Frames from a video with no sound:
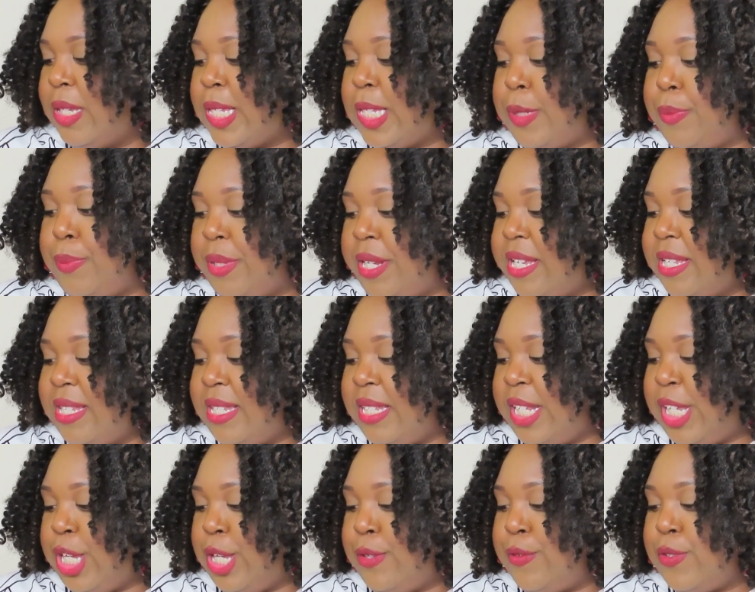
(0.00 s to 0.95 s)
split
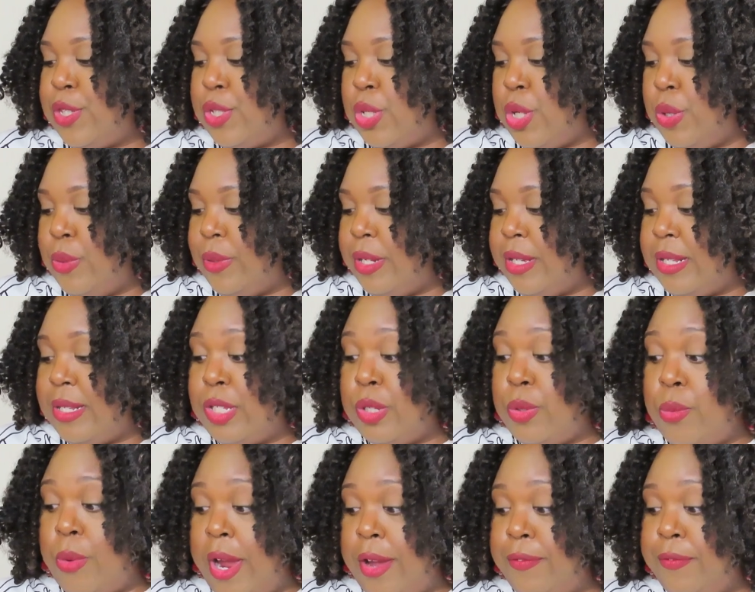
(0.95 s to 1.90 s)
sleeve slogans
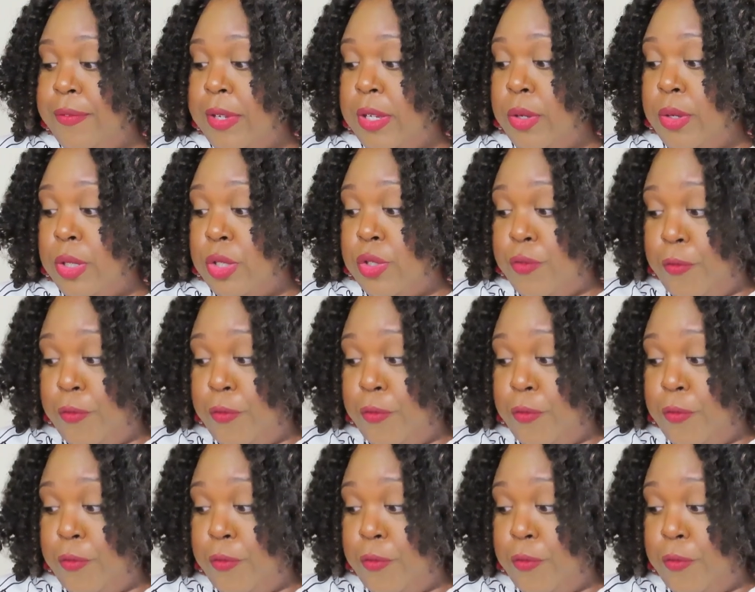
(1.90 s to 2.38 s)
graphic